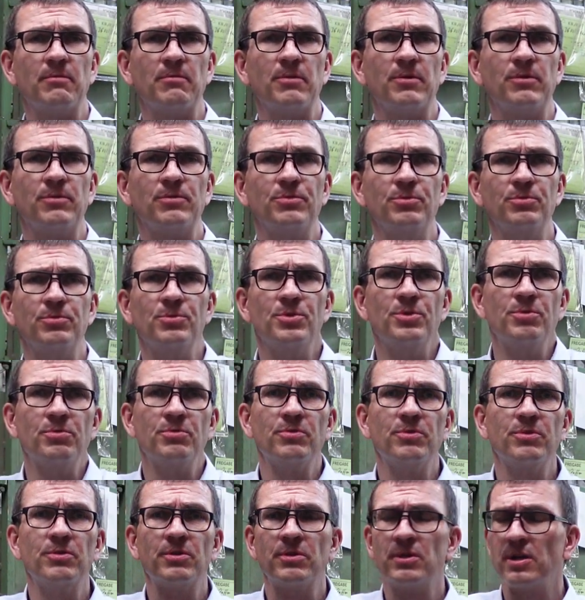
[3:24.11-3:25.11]
with the 2
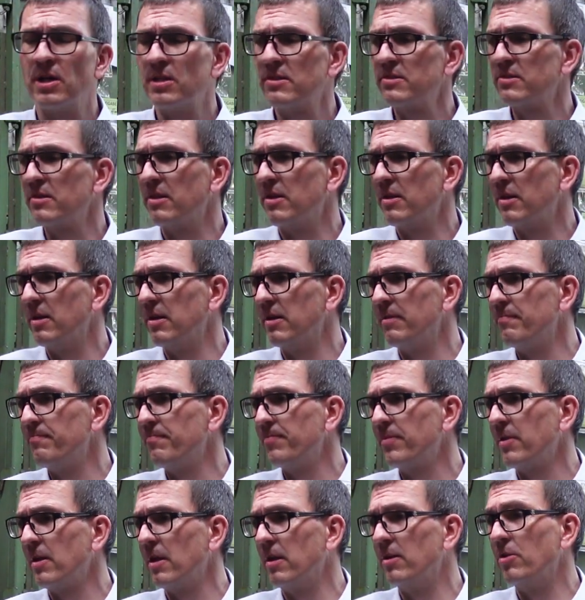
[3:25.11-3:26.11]
nuts in the
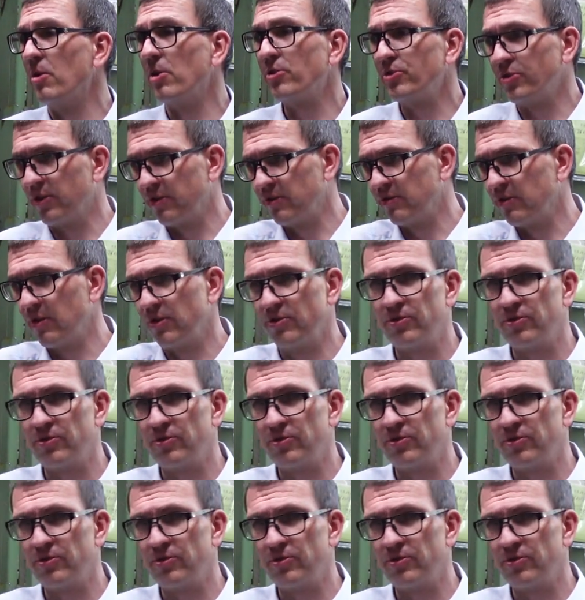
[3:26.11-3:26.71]
notches